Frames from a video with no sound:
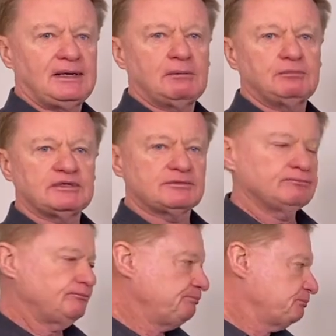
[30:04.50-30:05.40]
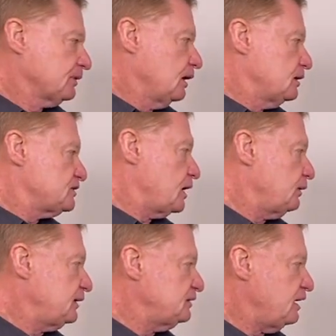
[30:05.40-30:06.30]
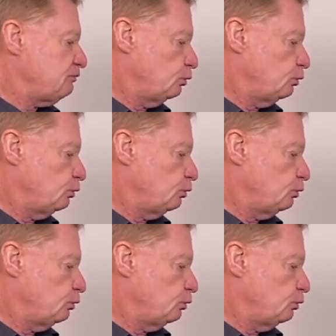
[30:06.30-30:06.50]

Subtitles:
numbers. So it never